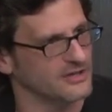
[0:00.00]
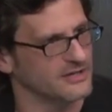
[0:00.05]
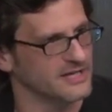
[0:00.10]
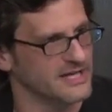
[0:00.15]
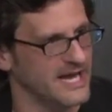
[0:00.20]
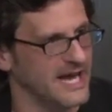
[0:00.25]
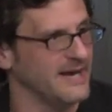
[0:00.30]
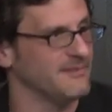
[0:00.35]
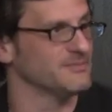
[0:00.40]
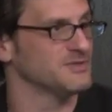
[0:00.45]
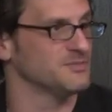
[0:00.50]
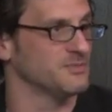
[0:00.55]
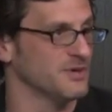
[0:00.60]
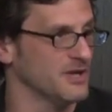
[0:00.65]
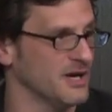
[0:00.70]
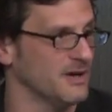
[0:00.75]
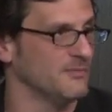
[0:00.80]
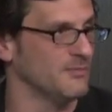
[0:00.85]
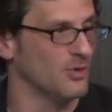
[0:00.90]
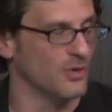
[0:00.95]
the games
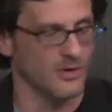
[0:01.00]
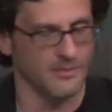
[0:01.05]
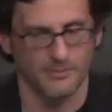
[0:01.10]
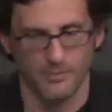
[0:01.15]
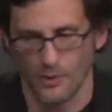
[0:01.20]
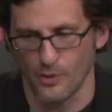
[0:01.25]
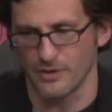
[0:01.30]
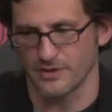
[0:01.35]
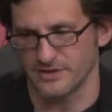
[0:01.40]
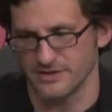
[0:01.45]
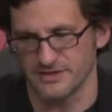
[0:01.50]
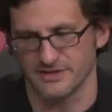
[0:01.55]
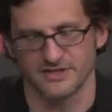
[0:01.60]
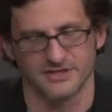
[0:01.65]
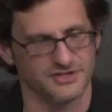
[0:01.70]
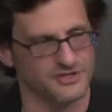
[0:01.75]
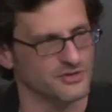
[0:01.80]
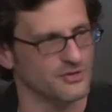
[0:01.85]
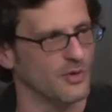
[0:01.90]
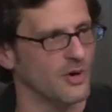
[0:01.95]
become more important
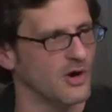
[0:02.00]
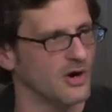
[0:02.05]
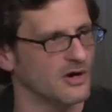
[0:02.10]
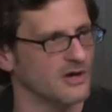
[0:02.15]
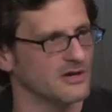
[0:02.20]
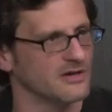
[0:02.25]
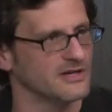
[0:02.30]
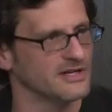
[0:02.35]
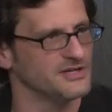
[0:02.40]
as you